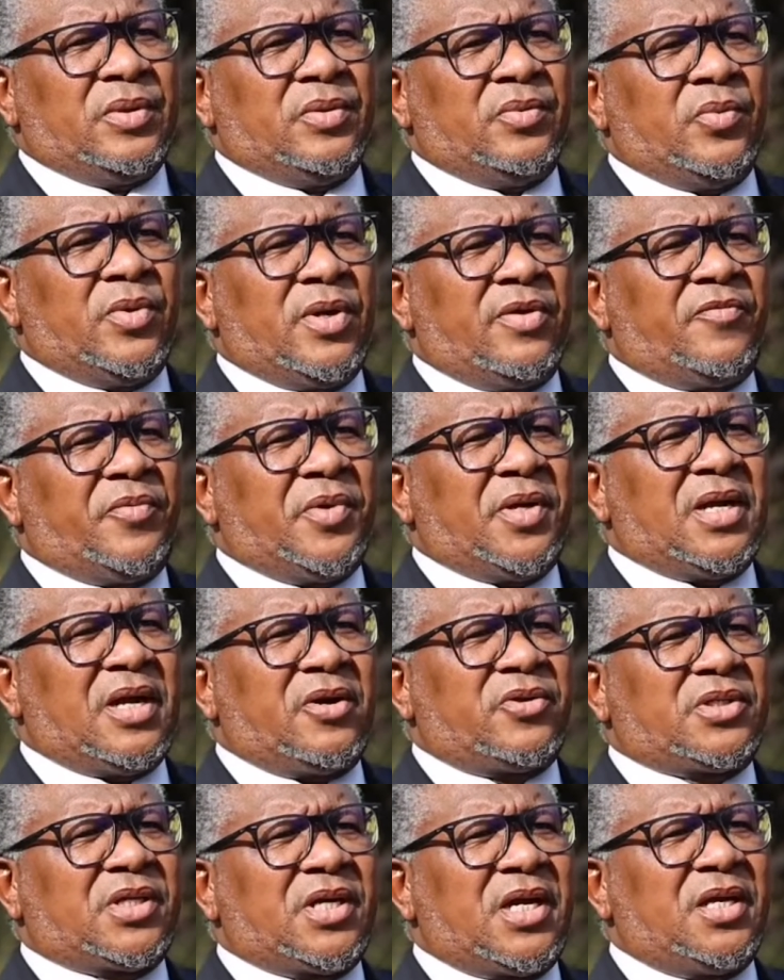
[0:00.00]
we have been
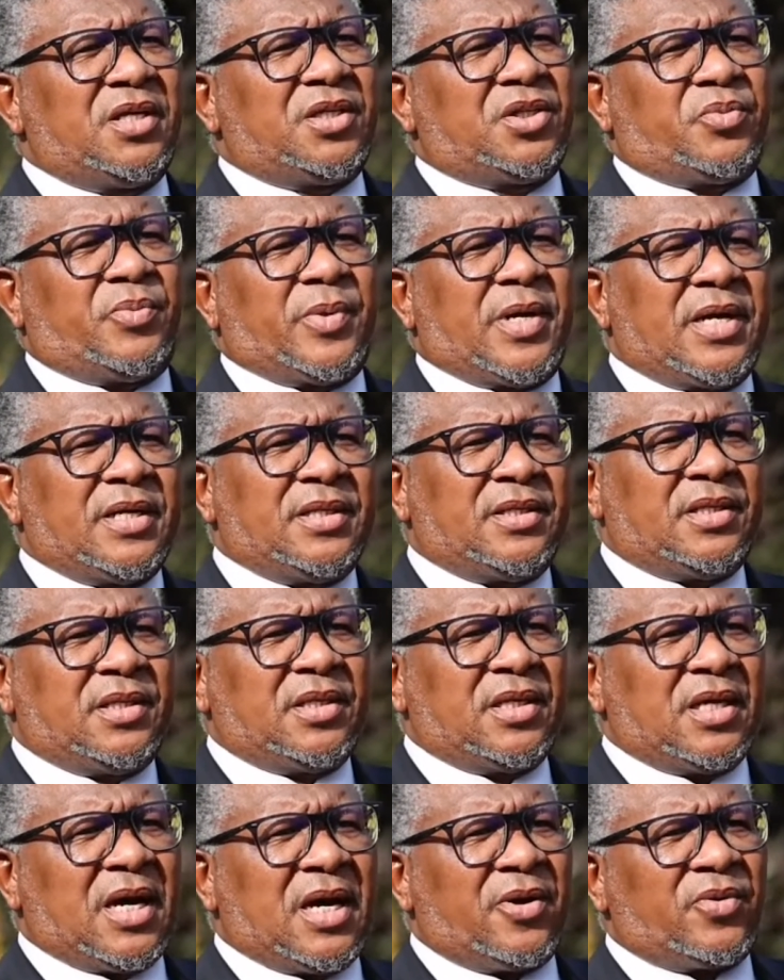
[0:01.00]
outraged by
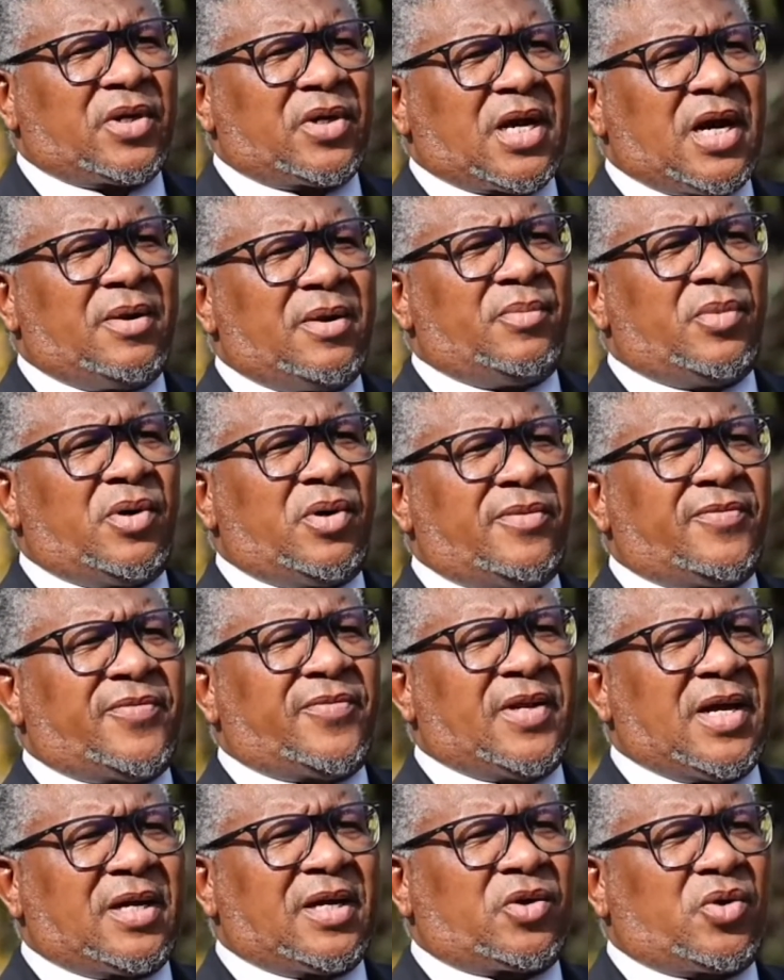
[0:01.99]
the outcome
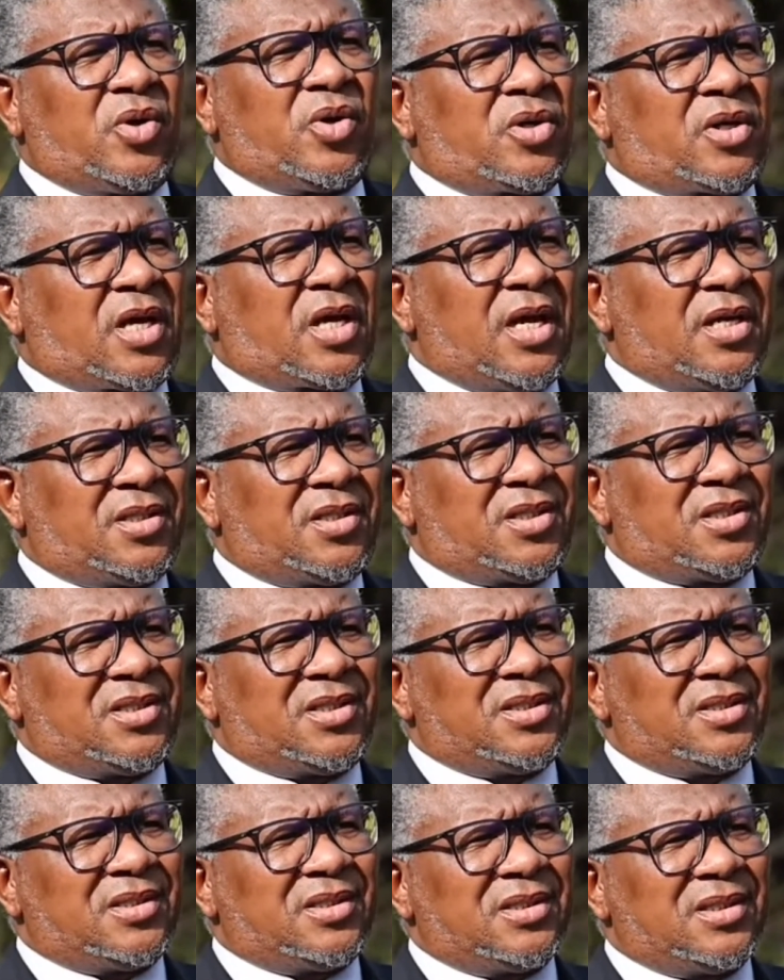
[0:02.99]
of that court
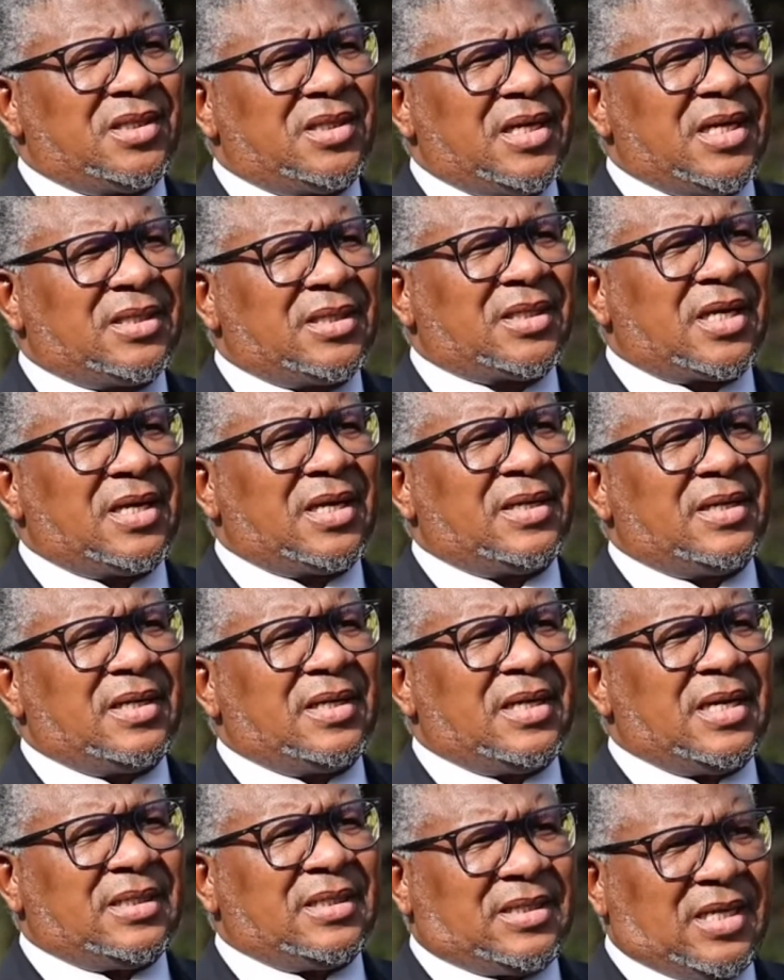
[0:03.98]
case as
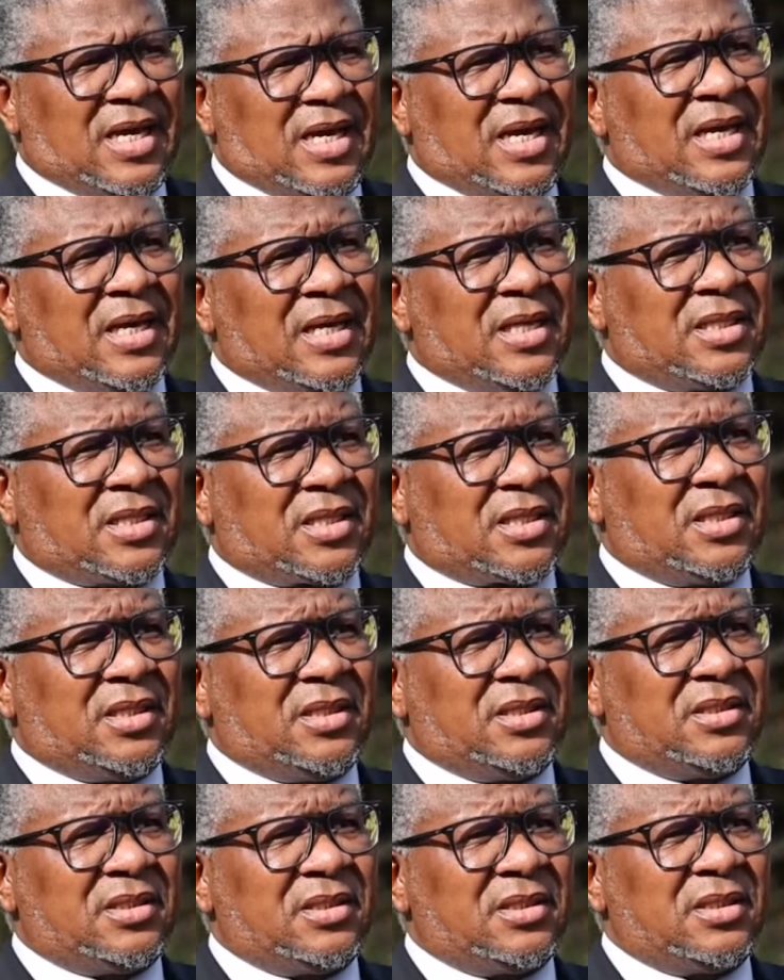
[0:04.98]
the
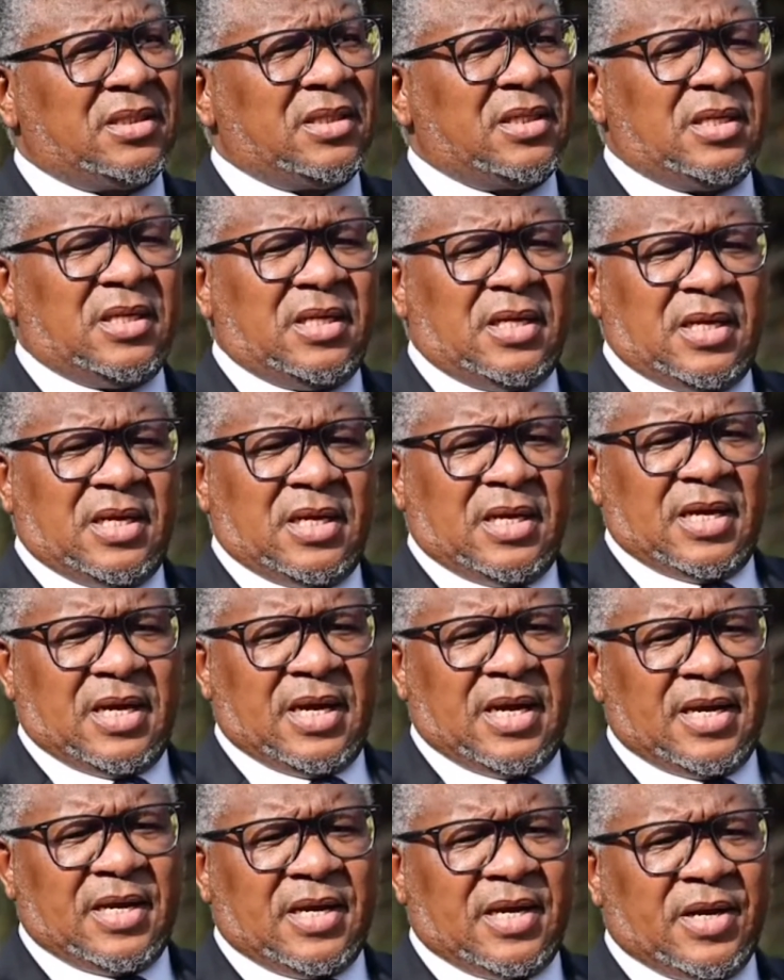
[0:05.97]
ANC,
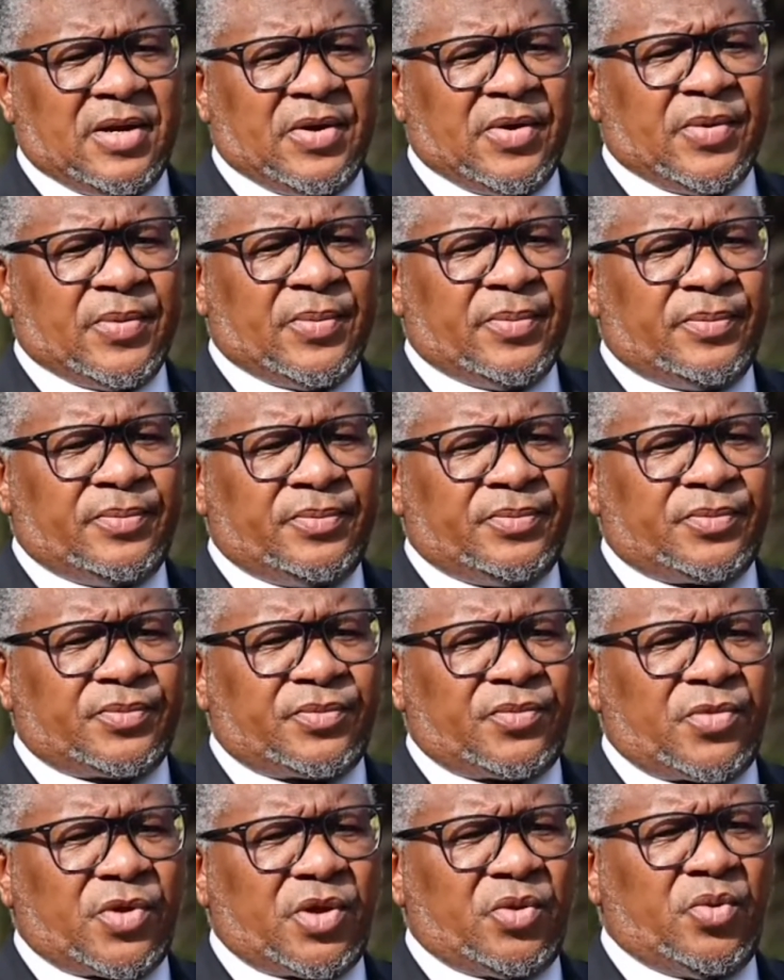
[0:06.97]
and
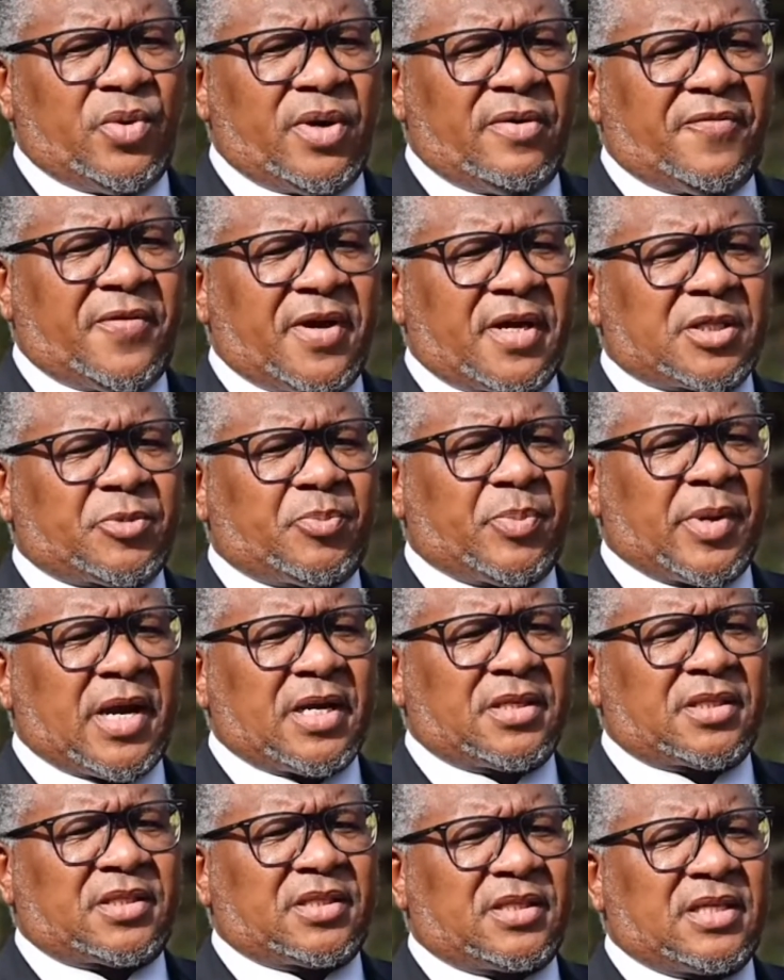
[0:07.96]
we have
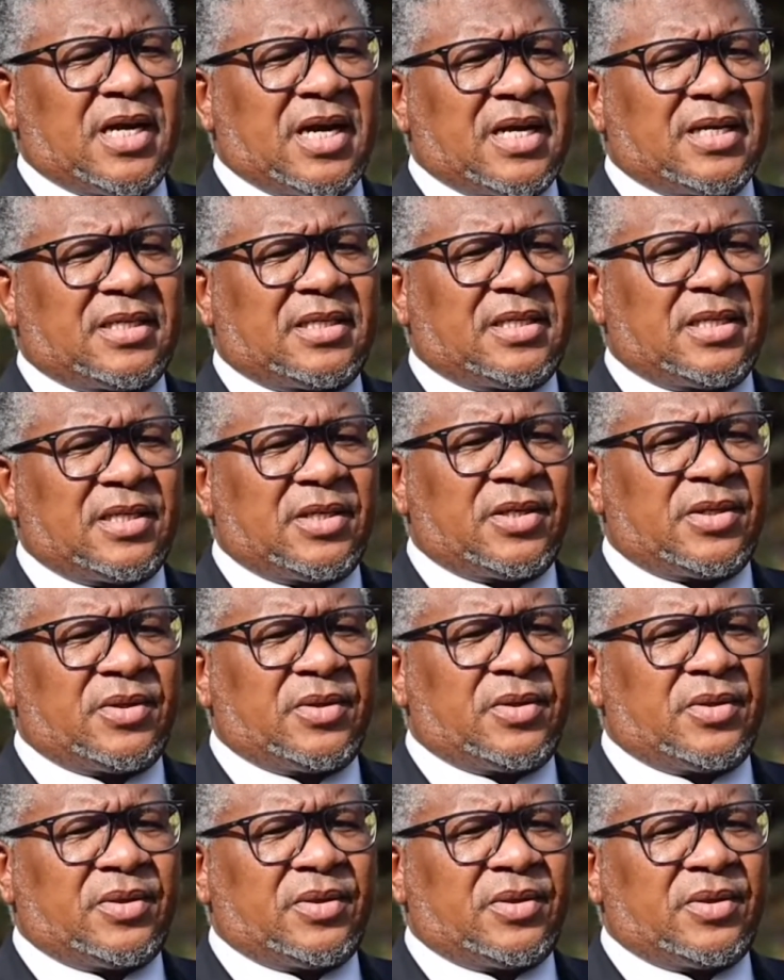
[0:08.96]
expressed that